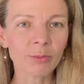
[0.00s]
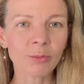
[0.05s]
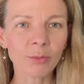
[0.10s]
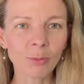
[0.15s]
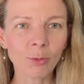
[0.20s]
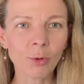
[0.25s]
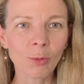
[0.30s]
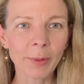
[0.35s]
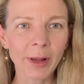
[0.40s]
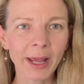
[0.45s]

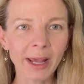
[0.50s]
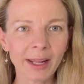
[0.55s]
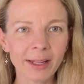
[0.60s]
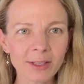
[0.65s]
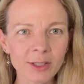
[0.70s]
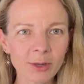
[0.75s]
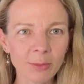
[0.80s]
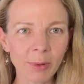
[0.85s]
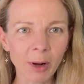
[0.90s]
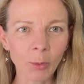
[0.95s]
warm hands
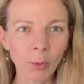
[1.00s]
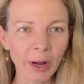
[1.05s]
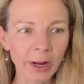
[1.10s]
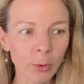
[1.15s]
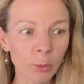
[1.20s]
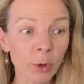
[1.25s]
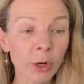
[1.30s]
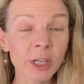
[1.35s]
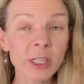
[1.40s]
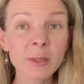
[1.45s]
on my way to
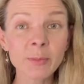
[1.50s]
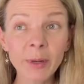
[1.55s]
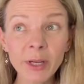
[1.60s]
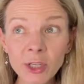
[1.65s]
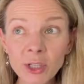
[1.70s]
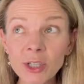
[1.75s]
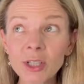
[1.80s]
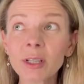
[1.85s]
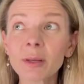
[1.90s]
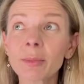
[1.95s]
work,
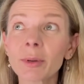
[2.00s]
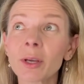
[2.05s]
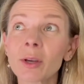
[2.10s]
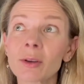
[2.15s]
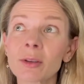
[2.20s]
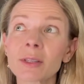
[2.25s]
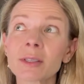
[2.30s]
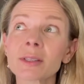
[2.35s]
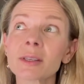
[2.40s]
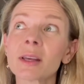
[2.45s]
especially
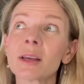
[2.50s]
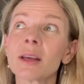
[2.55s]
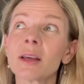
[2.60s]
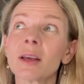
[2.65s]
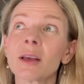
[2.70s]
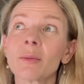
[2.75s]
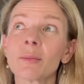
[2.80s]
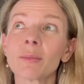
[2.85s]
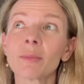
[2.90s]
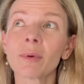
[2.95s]
because
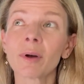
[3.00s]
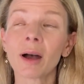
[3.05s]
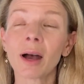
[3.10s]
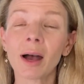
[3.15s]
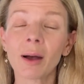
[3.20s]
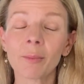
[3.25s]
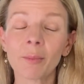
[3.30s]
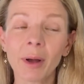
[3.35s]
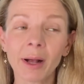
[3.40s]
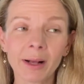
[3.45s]

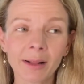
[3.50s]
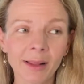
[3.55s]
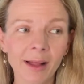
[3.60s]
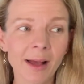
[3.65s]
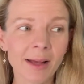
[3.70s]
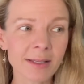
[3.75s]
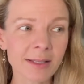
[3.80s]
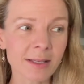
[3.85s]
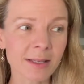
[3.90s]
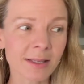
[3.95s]
my
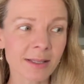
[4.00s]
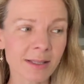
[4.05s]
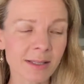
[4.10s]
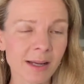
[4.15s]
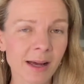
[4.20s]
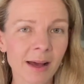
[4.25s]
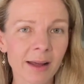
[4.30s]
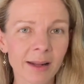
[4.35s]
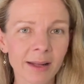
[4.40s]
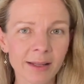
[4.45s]
classes
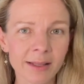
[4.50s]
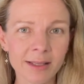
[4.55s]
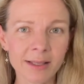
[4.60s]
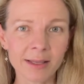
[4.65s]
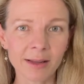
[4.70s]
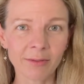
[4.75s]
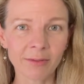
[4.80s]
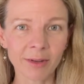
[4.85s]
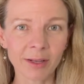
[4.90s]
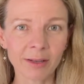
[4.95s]
start at
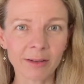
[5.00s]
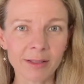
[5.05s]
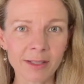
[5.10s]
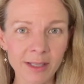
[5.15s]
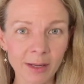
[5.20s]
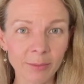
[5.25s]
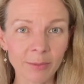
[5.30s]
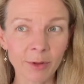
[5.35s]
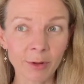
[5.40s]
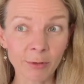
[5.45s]
7.
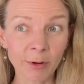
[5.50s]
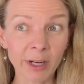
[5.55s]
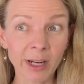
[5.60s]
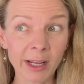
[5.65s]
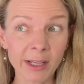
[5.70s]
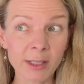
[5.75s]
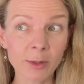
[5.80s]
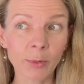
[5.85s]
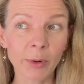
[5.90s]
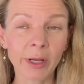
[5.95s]
3
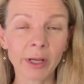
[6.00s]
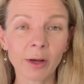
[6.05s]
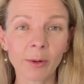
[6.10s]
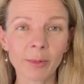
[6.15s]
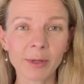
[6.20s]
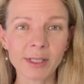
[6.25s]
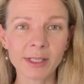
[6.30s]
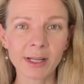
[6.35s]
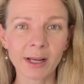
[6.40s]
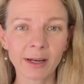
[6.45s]
days a week I'll be
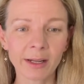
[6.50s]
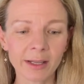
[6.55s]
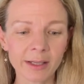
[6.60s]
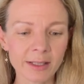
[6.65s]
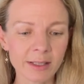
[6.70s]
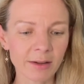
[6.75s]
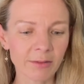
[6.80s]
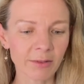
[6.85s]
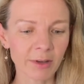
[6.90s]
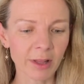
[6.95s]
starting at
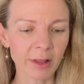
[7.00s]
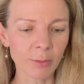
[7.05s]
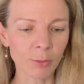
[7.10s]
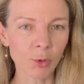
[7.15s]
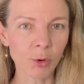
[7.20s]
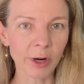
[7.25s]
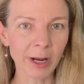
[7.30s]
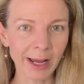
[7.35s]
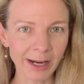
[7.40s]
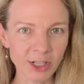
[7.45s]
7 in the
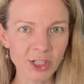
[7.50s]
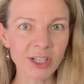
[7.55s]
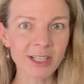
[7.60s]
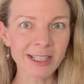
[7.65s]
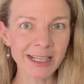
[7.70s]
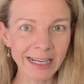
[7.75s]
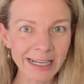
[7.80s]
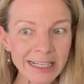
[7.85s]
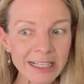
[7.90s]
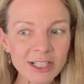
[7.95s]
morning, actually
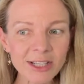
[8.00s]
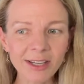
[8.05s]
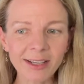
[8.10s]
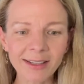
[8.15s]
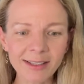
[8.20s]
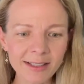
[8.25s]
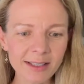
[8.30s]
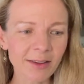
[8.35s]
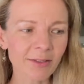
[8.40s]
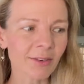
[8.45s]
teaching
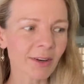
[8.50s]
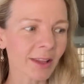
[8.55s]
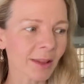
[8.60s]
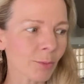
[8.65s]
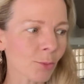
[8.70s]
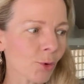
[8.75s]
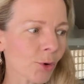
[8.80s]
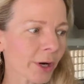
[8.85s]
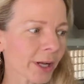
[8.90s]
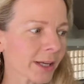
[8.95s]
at 7 in the
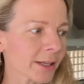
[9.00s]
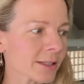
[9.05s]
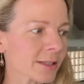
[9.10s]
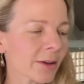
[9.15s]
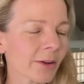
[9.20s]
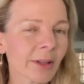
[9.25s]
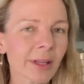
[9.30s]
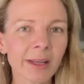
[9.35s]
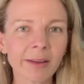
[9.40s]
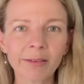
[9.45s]
morning, so
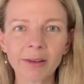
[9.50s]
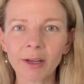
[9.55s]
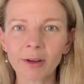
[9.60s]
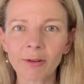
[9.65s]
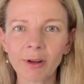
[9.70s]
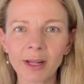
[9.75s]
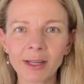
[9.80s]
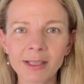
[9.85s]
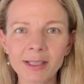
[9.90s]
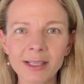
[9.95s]
leaving
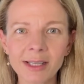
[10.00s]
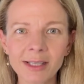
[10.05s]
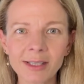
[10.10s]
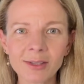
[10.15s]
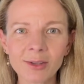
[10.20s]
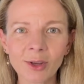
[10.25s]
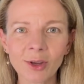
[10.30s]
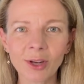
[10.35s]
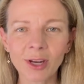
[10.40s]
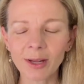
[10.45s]
around
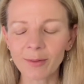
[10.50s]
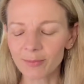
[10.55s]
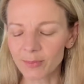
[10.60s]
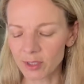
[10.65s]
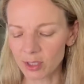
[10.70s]
6:30